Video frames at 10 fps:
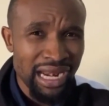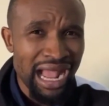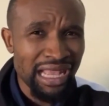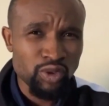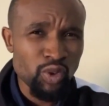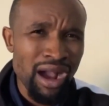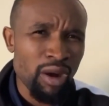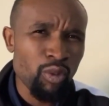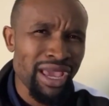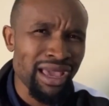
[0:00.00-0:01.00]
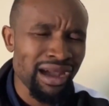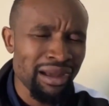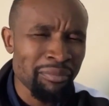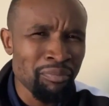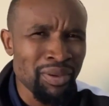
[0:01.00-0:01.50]
And as you are
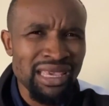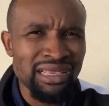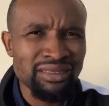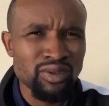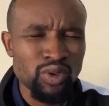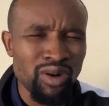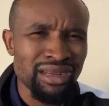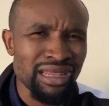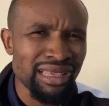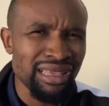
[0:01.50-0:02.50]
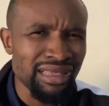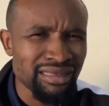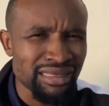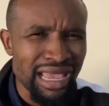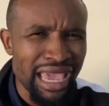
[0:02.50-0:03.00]
aware, bees don't
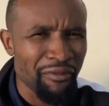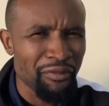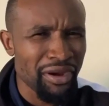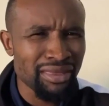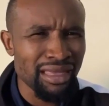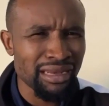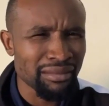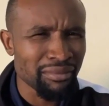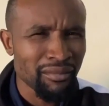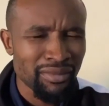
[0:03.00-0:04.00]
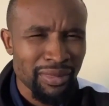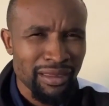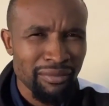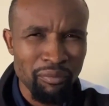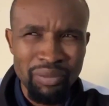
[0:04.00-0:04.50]
eat everything.
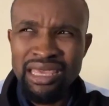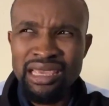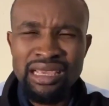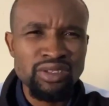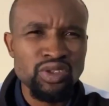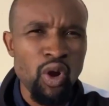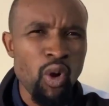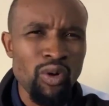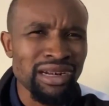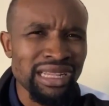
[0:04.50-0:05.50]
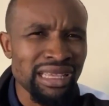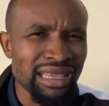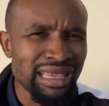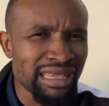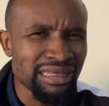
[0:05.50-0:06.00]
Bees only
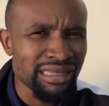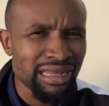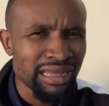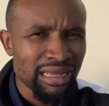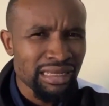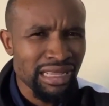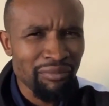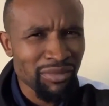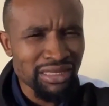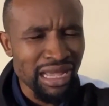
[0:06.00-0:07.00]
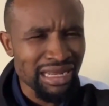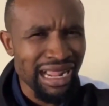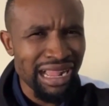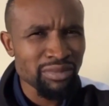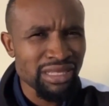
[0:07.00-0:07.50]
eat something
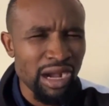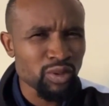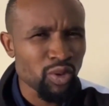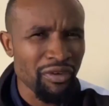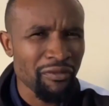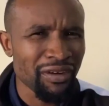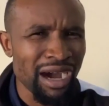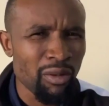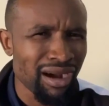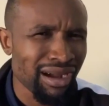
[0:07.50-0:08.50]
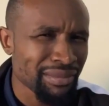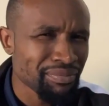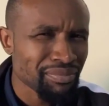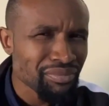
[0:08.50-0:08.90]
that comes out of a flower.